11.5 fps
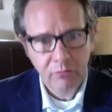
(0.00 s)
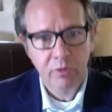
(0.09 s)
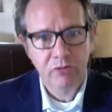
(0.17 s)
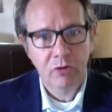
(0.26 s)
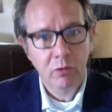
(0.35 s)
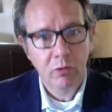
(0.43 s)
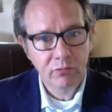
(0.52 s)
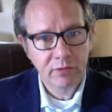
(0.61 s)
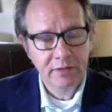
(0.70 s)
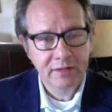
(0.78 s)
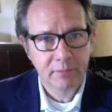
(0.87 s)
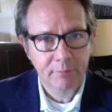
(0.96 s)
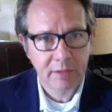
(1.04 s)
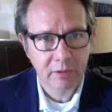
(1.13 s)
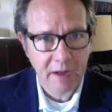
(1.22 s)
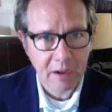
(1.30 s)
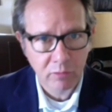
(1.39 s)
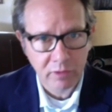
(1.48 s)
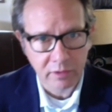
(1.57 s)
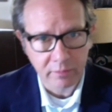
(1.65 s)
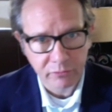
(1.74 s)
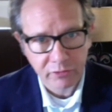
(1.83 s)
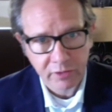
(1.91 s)
which hopefully lead to better
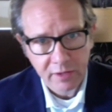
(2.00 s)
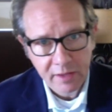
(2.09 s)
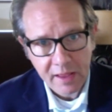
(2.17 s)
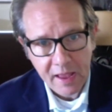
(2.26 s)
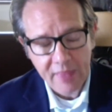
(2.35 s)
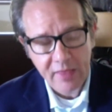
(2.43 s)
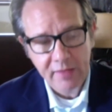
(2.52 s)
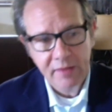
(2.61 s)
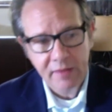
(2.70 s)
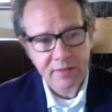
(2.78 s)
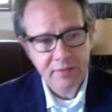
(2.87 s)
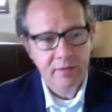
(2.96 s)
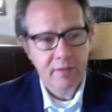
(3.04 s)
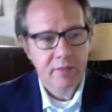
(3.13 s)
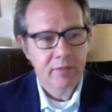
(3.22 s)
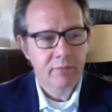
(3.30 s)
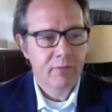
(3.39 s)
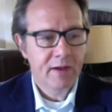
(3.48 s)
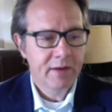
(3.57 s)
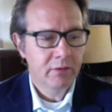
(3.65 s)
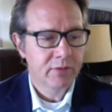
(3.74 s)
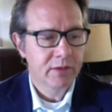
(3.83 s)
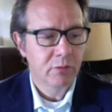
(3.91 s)
outcomes. And then I think the the
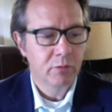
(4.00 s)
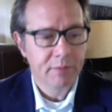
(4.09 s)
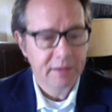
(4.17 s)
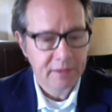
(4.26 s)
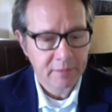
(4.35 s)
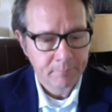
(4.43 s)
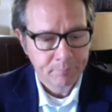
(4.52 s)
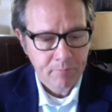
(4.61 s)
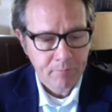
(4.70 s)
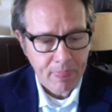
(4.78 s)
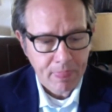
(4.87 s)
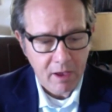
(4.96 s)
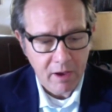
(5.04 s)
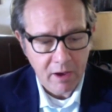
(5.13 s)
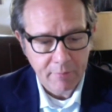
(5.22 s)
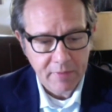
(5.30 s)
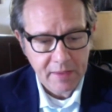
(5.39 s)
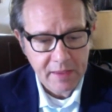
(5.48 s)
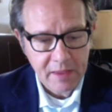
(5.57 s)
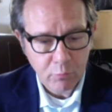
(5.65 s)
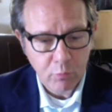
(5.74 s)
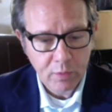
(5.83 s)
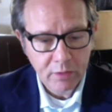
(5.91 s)
final thing would be. Um,
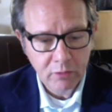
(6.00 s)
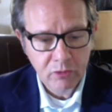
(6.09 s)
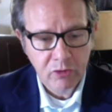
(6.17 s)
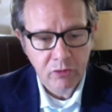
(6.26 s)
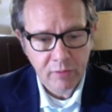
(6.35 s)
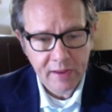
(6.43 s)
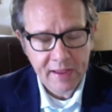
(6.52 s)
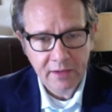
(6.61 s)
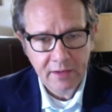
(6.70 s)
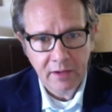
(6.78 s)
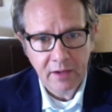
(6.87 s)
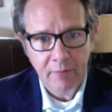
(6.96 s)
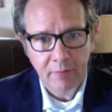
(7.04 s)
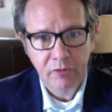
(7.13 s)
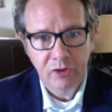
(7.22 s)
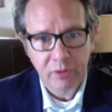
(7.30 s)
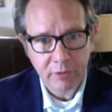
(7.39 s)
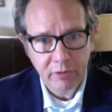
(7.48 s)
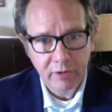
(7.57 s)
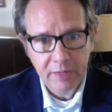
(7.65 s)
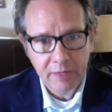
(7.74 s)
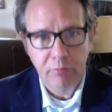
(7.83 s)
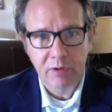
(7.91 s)
it will create um,
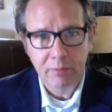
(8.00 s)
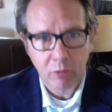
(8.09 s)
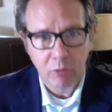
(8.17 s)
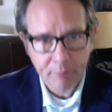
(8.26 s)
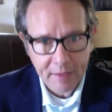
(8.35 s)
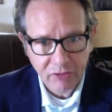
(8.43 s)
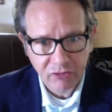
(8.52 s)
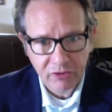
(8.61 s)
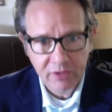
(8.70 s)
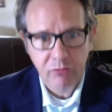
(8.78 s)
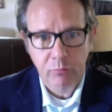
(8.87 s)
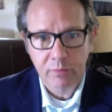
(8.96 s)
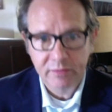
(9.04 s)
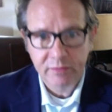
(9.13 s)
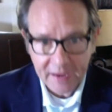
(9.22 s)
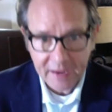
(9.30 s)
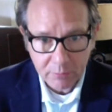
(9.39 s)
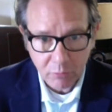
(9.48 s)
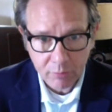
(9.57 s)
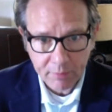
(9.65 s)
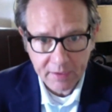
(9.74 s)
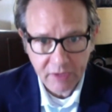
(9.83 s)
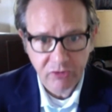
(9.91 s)
community, bring more patients, retain more
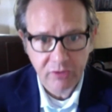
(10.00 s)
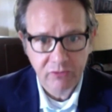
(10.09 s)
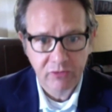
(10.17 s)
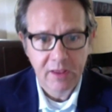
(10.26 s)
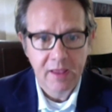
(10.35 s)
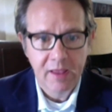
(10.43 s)
patients,